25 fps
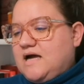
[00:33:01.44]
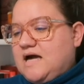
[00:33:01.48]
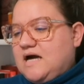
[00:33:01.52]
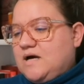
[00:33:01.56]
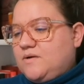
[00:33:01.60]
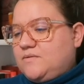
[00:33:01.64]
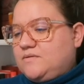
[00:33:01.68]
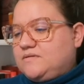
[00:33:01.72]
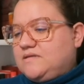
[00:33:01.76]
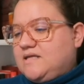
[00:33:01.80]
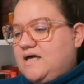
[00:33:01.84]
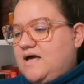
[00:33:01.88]
I
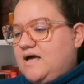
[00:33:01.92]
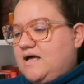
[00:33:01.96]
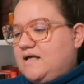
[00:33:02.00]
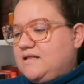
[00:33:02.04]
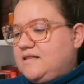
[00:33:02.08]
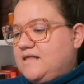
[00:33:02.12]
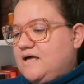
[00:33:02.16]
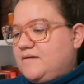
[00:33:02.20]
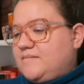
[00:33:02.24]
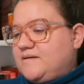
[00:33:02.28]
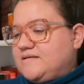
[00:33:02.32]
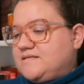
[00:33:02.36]
will not
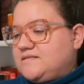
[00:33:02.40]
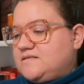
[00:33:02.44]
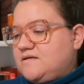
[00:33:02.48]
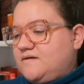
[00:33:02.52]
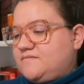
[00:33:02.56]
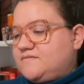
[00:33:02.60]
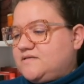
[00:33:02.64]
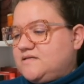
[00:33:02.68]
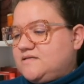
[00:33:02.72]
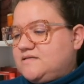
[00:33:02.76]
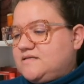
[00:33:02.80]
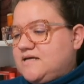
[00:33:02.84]
allow
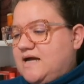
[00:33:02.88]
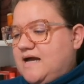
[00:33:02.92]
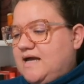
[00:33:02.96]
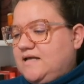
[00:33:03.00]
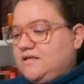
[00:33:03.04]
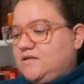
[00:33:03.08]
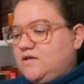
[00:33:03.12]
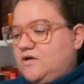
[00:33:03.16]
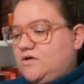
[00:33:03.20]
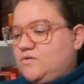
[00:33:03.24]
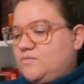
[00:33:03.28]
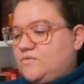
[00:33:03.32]
myself to die
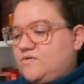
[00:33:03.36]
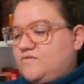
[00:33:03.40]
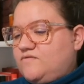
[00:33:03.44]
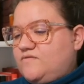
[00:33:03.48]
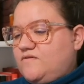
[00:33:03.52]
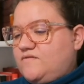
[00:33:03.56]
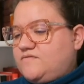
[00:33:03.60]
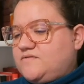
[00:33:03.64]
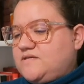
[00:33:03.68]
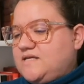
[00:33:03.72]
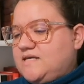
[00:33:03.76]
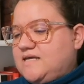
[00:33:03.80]
alone with
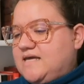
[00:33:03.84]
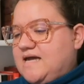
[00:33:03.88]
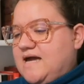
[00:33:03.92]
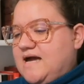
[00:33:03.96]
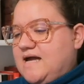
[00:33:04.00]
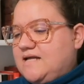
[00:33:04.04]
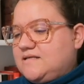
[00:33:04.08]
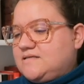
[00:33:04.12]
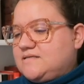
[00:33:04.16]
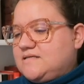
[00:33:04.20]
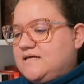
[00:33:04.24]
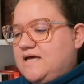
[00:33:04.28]
15
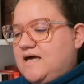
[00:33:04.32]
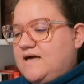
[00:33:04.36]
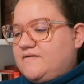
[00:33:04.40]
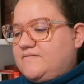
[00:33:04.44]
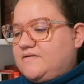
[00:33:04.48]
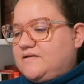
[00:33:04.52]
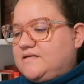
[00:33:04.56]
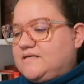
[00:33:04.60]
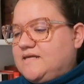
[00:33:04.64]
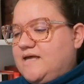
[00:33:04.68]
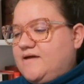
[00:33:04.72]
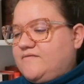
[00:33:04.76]
cats,
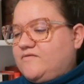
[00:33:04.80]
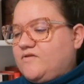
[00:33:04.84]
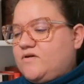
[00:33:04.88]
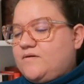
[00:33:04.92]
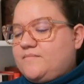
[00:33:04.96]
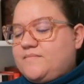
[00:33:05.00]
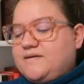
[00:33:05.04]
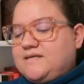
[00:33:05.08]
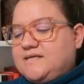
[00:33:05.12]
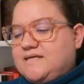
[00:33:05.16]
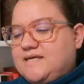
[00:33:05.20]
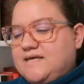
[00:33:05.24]
having never
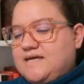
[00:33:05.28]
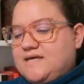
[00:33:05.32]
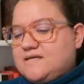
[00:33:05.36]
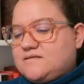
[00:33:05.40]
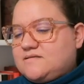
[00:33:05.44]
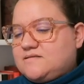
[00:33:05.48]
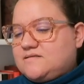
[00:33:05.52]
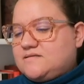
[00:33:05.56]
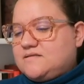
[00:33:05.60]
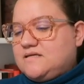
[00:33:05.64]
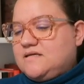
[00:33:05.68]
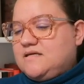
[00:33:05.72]
been
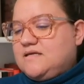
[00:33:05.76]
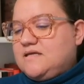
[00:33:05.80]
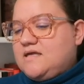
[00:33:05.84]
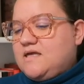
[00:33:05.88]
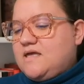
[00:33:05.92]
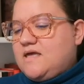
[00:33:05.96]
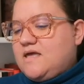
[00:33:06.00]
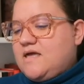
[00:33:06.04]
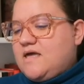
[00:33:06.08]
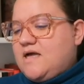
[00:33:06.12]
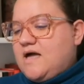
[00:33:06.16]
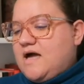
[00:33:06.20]
kissed.
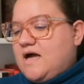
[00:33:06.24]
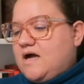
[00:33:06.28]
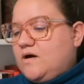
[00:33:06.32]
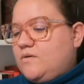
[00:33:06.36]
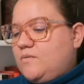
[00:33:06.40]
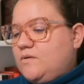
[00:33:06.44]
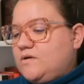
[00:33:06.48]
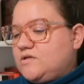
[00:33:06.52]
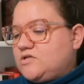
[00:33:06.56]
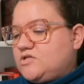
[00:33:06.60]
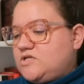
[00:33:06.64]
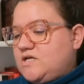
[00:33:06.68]
I
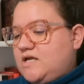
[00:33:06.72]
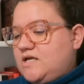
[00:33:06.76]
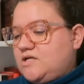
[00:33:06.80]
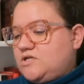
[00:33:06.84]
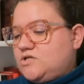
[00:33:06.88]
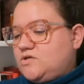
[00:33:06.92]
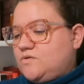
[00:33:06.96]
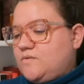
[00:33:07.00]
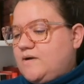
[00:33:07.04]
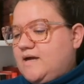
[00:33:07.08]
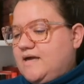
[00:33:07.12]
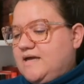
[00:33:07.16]
will
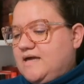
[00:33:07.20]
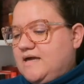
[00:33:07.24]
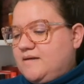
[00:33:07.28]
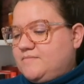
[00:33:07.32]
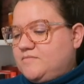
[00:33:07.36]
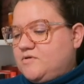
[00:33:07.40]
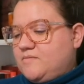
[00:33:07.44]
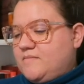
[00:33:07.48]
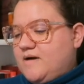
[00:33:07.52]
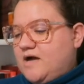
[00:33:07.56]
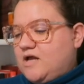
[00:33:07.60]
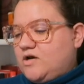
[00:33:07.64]
change who I am
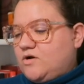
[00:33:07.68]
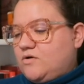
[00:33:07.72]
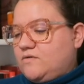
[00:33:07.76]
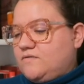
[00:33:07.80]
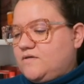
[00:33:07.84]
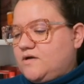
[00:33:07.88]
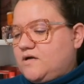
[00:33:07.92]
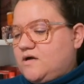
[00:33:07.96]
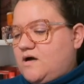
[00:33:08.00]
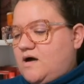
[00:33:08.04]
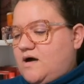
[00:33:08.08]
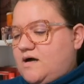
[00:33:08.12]
no matter
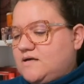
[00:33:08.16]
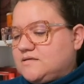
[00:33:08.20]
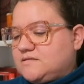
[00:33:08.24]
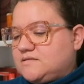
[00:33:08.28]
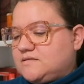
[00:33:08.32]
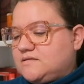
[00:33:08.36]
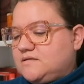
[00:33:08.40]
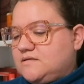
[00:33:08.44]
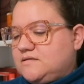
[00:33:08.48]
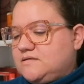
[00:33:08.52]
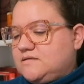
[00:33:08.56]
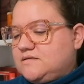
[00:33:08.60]
the
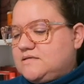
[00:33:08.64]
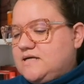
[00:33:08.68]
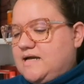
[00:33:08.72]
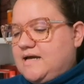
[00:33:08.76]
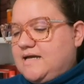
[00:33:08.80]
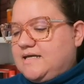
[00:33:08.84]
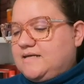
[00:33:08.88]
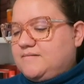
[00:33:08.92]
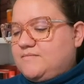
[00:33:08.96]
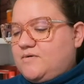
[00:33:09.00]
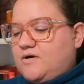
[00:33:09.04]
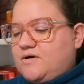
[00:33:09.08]
cost.
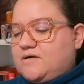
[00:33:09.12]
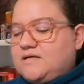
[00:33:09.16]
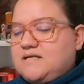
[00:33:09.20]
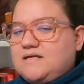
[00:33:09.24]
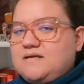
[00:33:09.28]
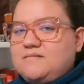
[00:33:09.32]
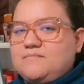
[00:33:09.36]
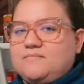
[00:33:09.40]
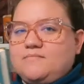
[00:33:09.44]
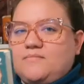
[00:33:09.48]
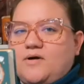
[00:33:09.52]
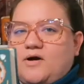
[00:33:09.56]
Signed,
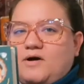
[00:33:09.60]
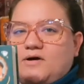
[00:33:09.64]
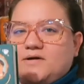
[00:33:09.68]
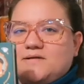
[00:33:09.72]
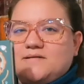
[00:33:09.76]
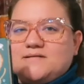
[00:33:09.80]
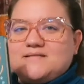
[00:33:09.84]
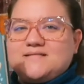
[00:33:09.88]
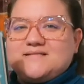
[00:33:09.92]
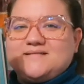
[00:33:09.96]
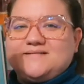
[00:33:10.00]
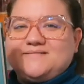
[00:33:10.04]
Marnie
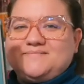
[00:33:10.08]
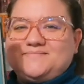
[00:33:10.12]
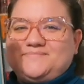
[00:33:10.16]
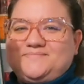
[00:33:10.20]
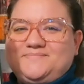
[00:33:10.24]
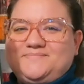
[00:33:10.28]
Barnes.